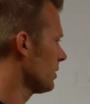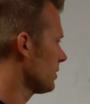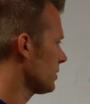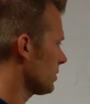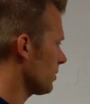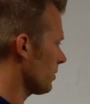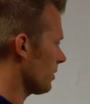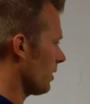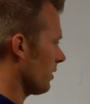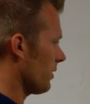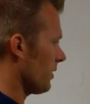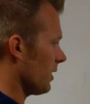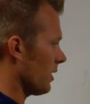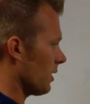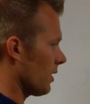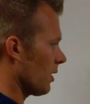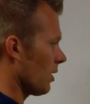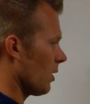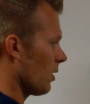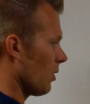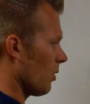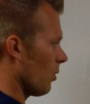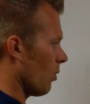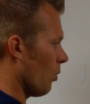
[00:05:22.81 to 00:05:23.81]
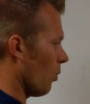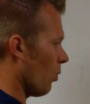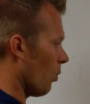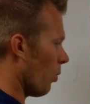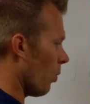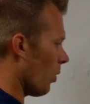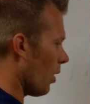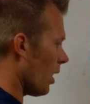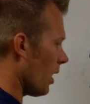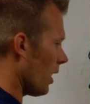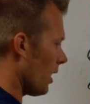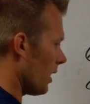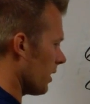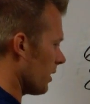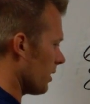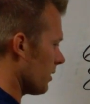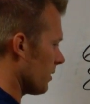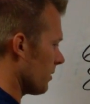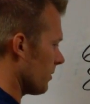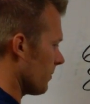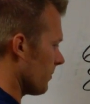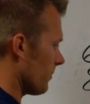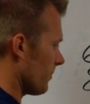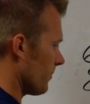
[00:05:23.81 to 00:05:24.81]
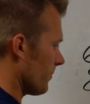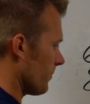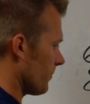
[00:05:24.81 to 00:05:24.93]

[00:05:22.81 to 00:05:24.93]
So we're going to think 1.